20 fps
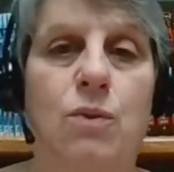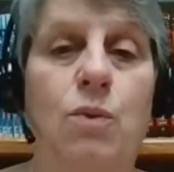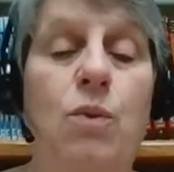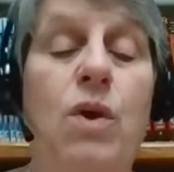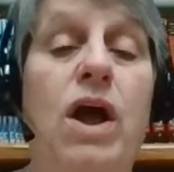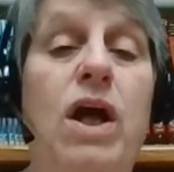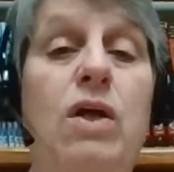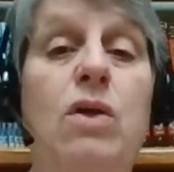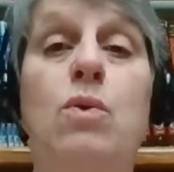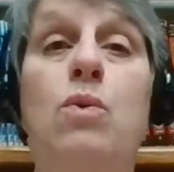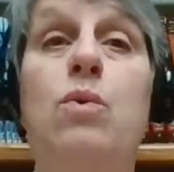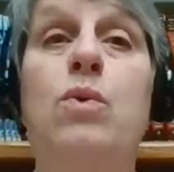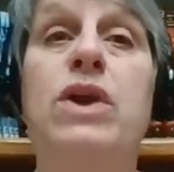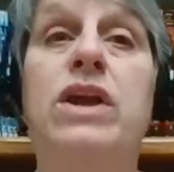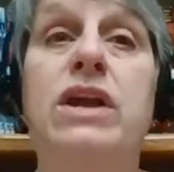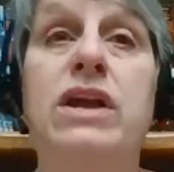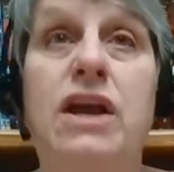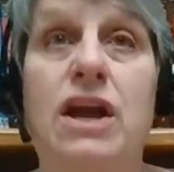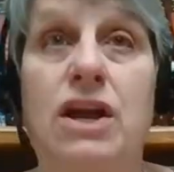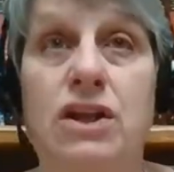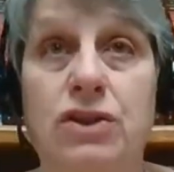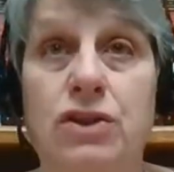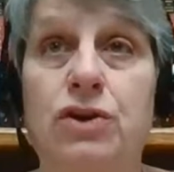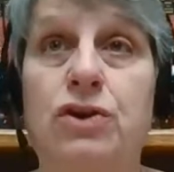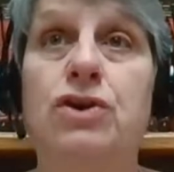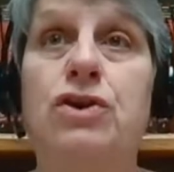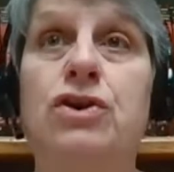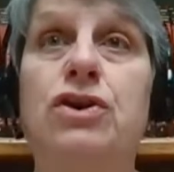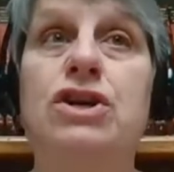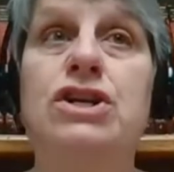Well, we
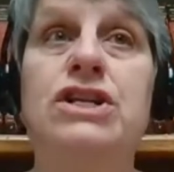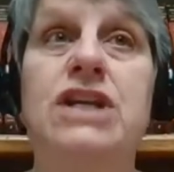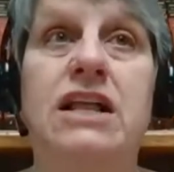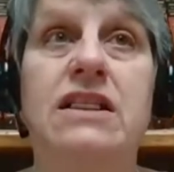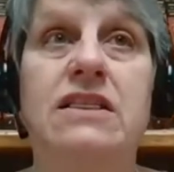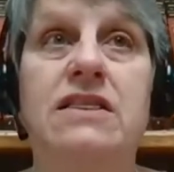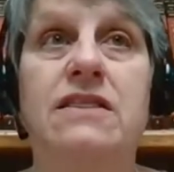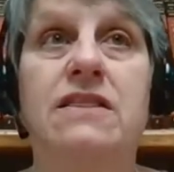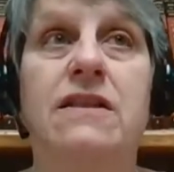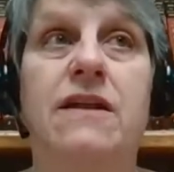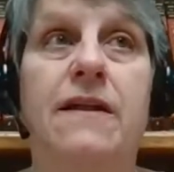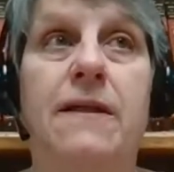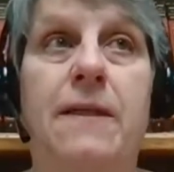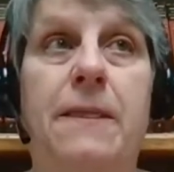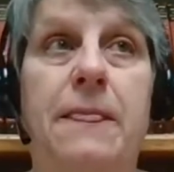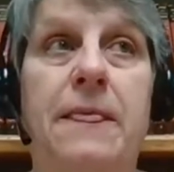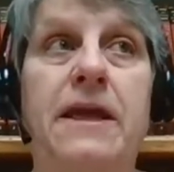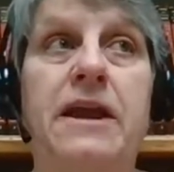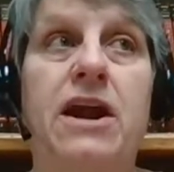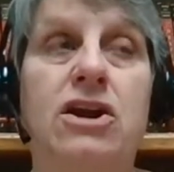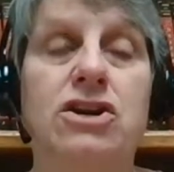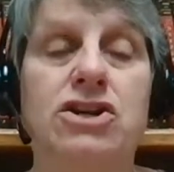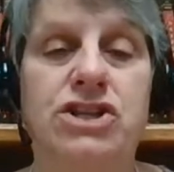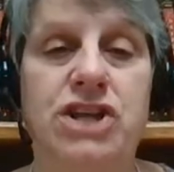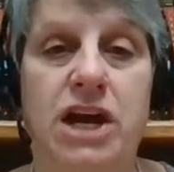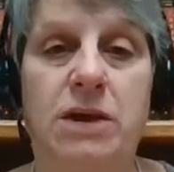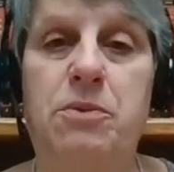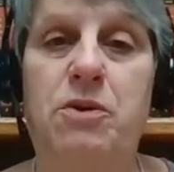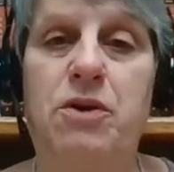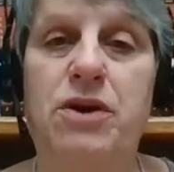learned in our
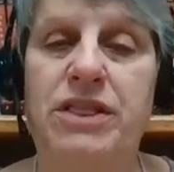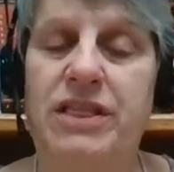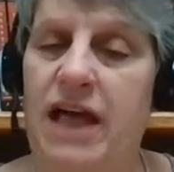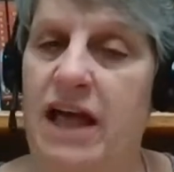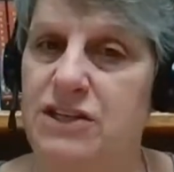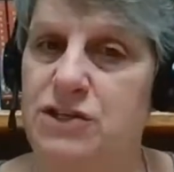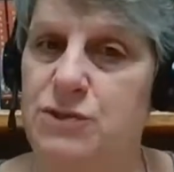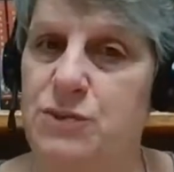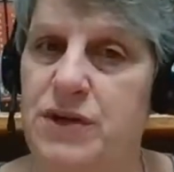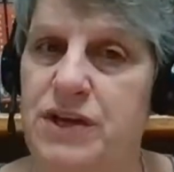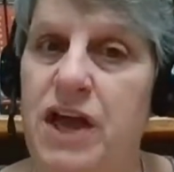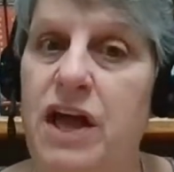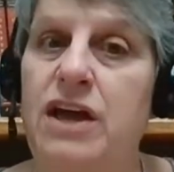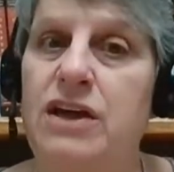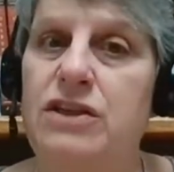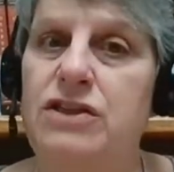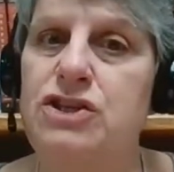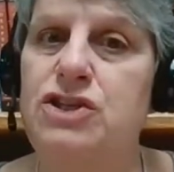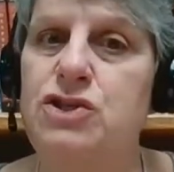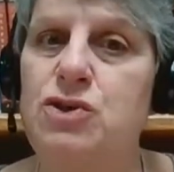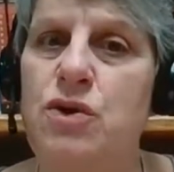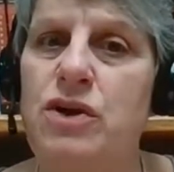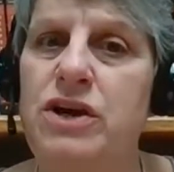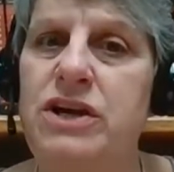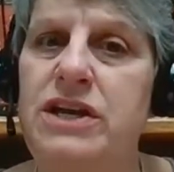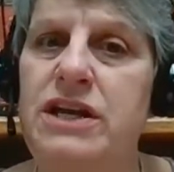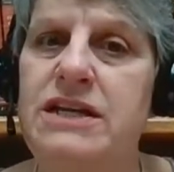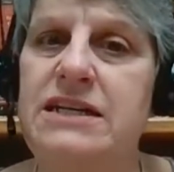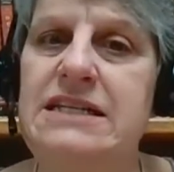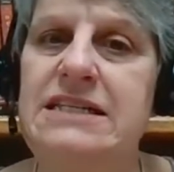checkpoint last week, the
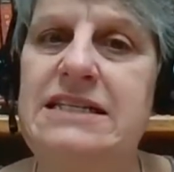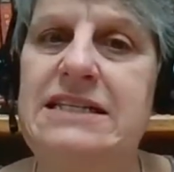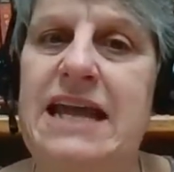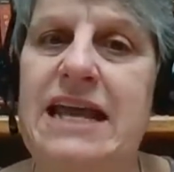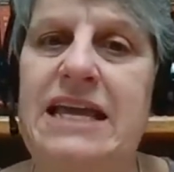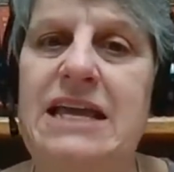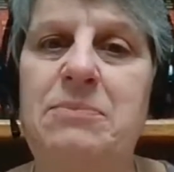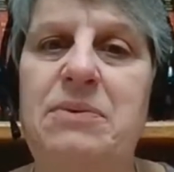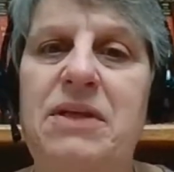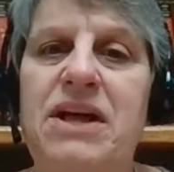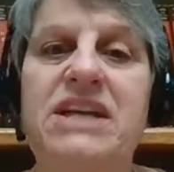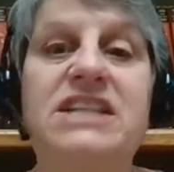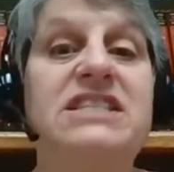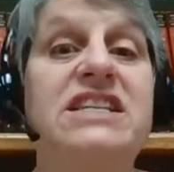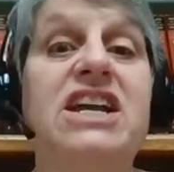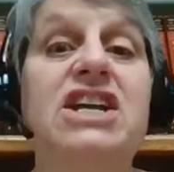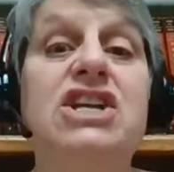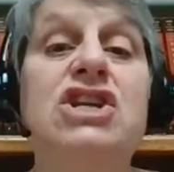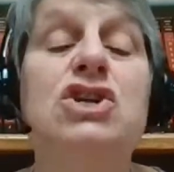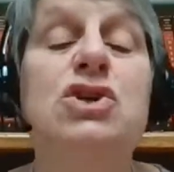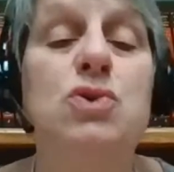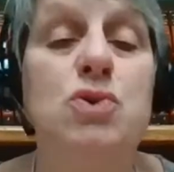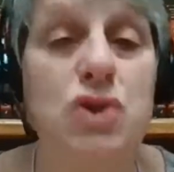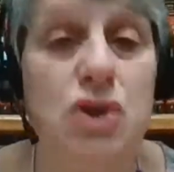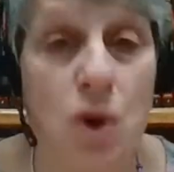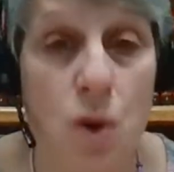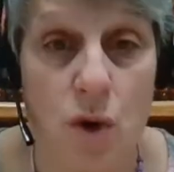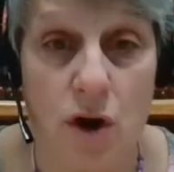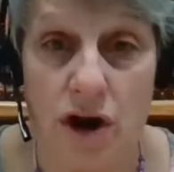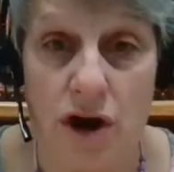story is taking place in New
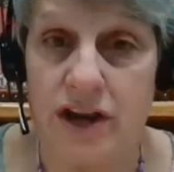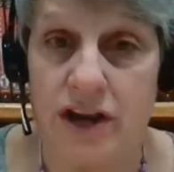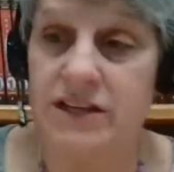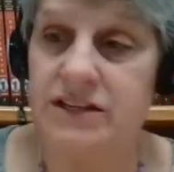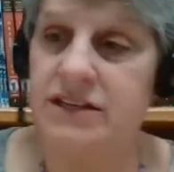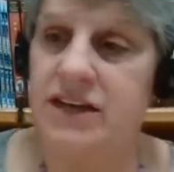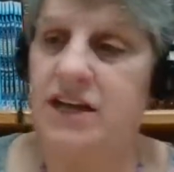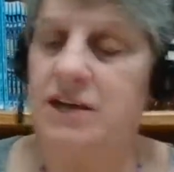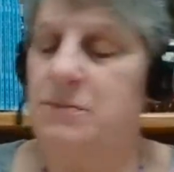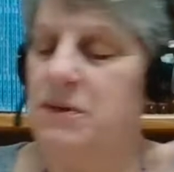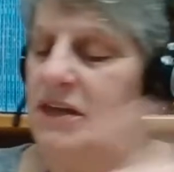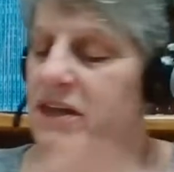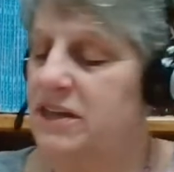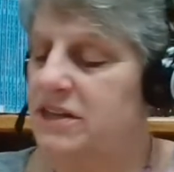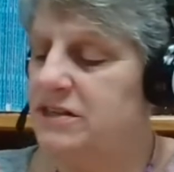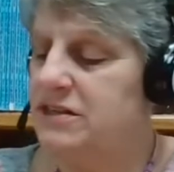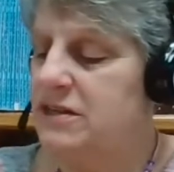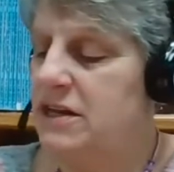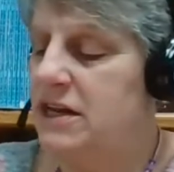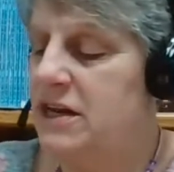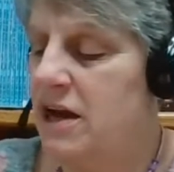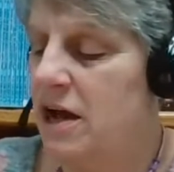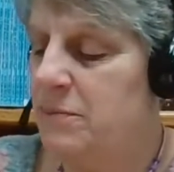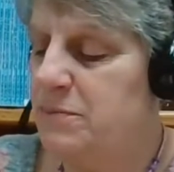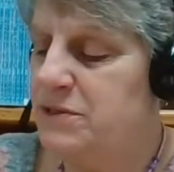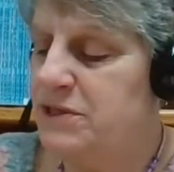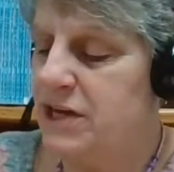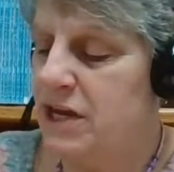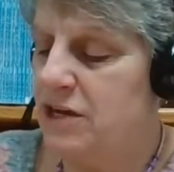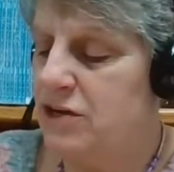York. It's taking place in
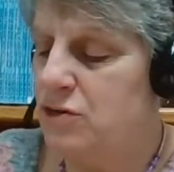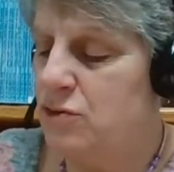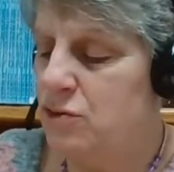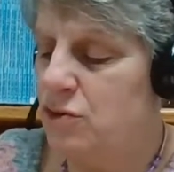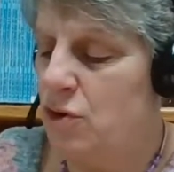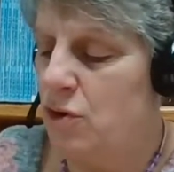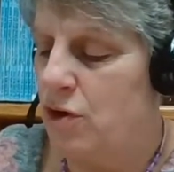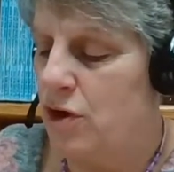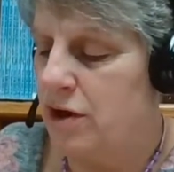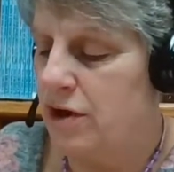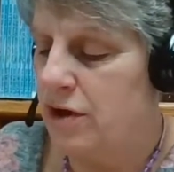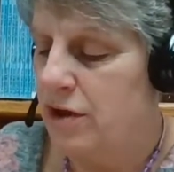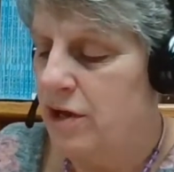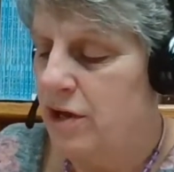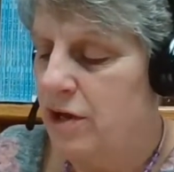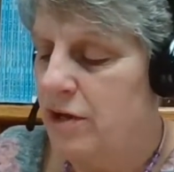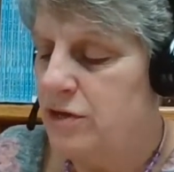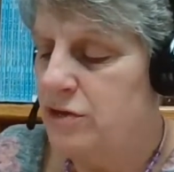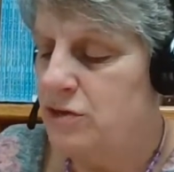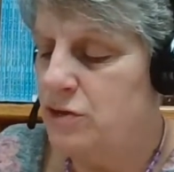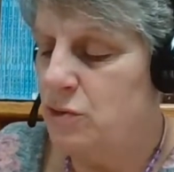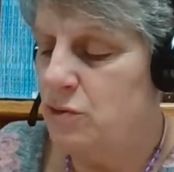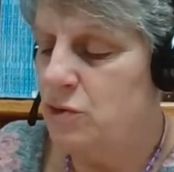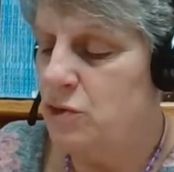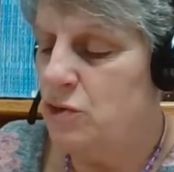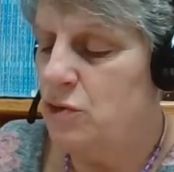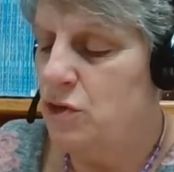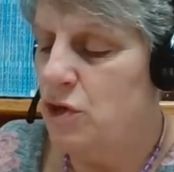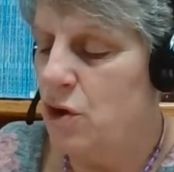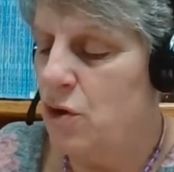upstate New York. So,
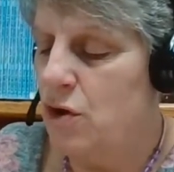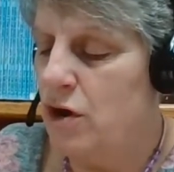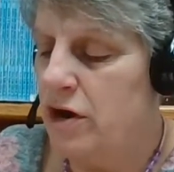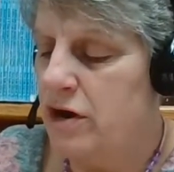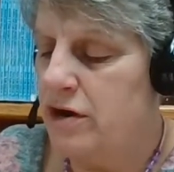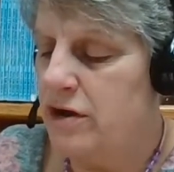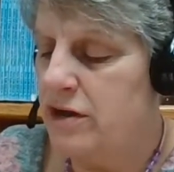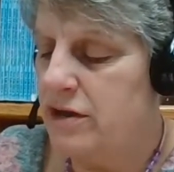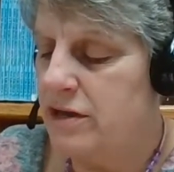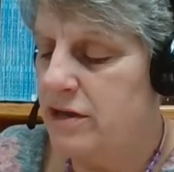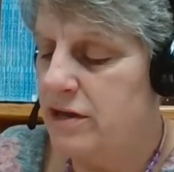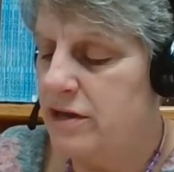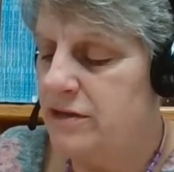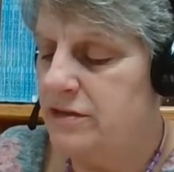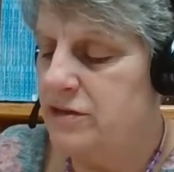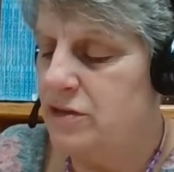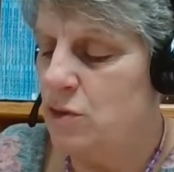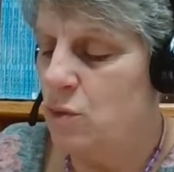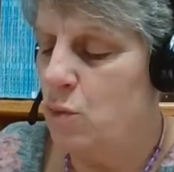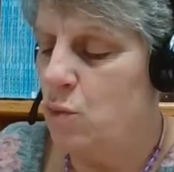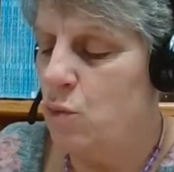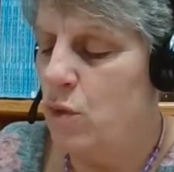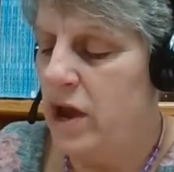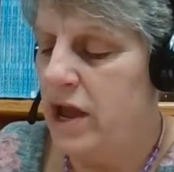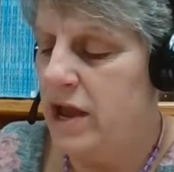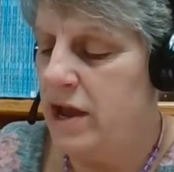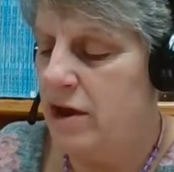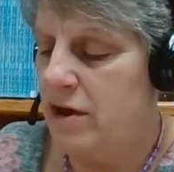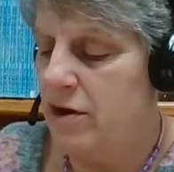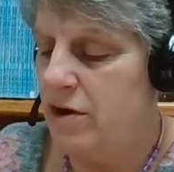New York is the
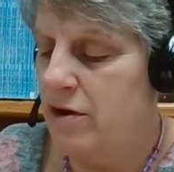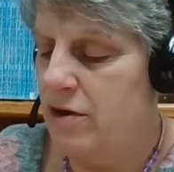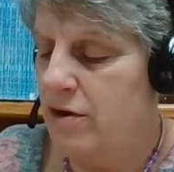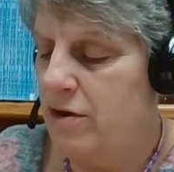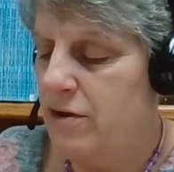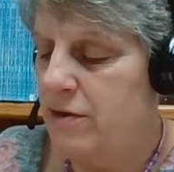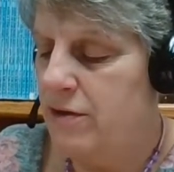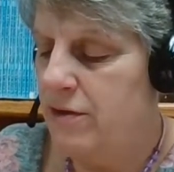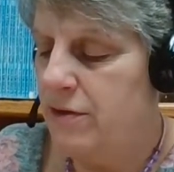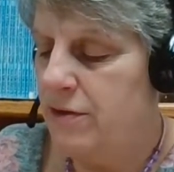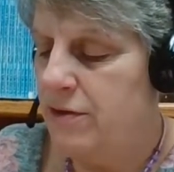where.